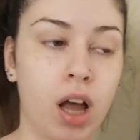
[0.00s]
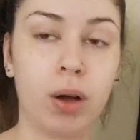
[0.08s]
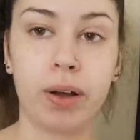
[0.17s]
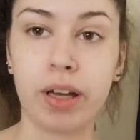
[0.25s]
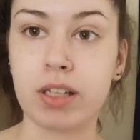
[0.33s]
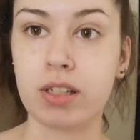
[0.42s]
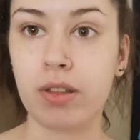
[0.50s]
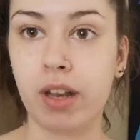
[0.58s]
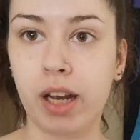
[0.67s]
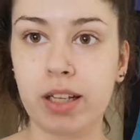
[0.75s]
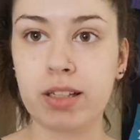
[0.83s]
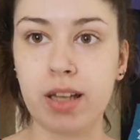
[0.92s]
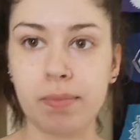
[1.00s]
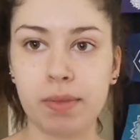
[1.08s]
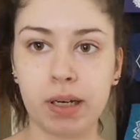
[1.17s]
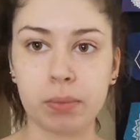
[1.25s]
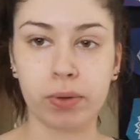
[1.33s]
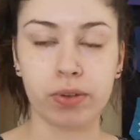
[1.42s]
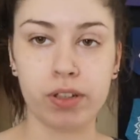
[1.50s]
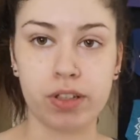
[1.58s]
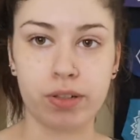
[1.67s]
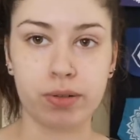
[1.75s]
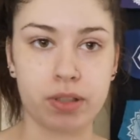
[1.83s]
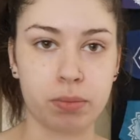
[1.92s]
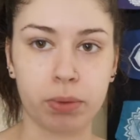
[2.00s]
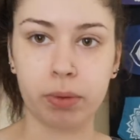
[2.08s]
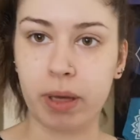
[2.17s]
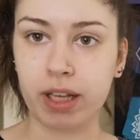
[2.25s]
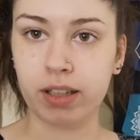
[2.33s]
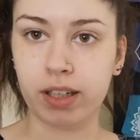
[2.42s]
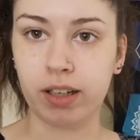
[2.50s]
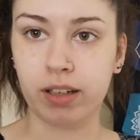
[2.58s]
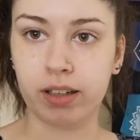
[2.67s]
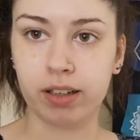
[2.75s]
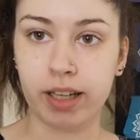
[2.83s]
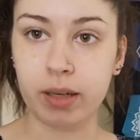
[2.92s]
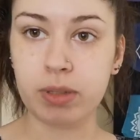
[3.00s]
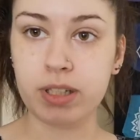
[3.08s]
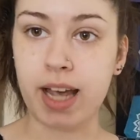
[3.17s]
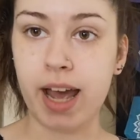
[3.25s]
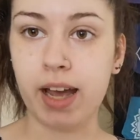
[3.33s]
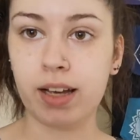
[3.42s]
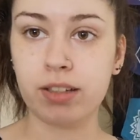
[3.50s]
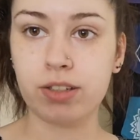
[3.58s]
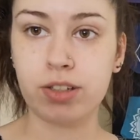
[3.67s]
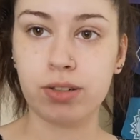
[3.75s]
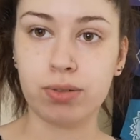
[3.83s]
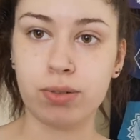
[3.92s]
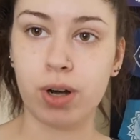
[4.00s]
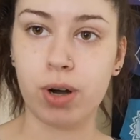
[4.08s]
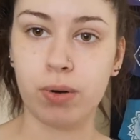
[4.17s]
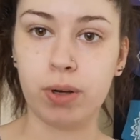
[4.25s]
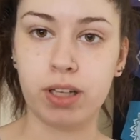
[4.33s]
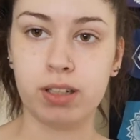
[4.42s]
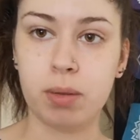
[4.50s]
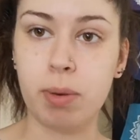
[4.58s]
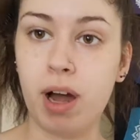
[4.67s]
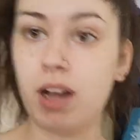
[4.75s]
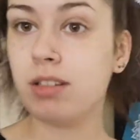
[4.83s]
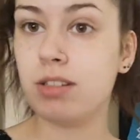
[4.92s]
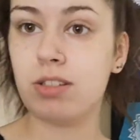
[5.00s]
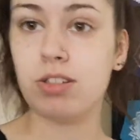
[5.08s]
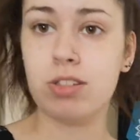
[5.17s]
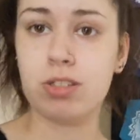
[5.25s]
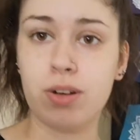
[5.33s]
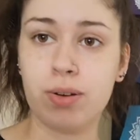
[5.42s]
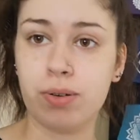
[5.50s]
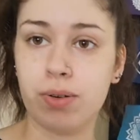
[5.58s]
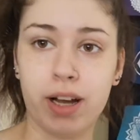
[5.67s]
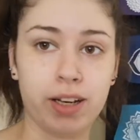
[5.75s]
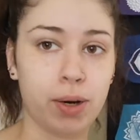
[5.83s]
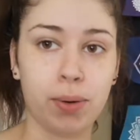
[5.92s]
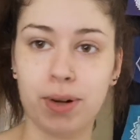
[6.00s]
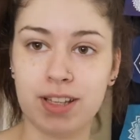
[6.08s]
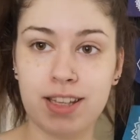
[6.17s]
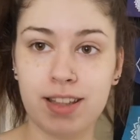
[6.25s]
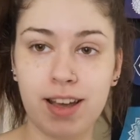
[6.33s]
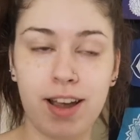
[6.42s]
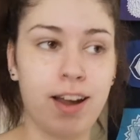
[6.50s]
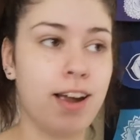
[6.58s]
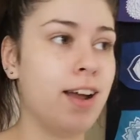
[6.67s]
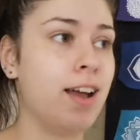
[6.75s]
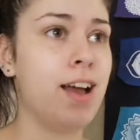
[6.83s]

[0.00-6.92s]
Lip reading: Okay, so the next step that I'm going to do is I'm going to make a little label tag to go in the pots, just so I know what's in there.